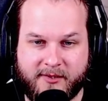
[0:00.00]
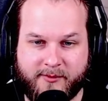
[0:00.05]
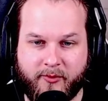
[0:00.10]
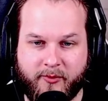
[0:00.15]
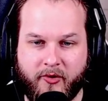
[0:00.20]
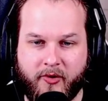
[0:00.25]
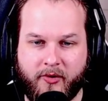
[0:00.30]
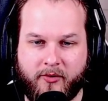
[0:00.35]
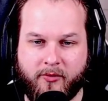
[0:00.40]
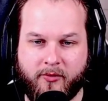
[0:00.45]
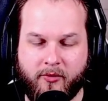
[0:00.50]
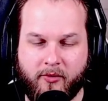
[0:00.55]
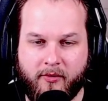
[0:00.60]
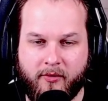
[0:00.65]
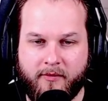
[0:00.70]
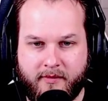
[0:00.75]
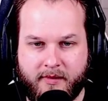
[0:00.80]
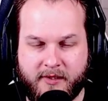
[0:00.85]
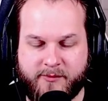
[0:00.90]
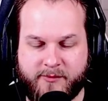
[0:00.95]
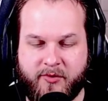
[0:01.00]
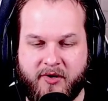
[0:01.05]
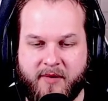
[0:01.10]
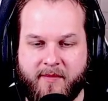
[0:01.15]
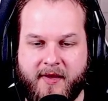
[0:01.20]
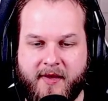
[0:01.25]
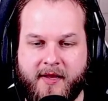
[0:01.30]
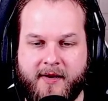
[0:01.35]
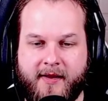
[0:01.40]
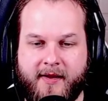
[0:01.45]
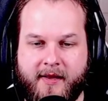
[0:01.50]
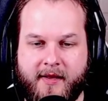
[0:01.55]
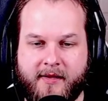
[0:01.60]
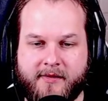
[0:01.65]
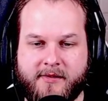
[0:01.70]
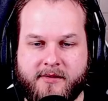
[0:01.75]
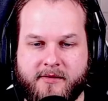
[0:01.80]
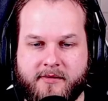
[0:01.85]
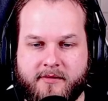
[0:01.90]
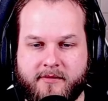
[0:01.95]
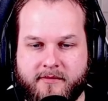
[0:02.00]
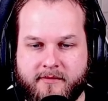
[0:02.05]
pretty cool. That's pretty badass.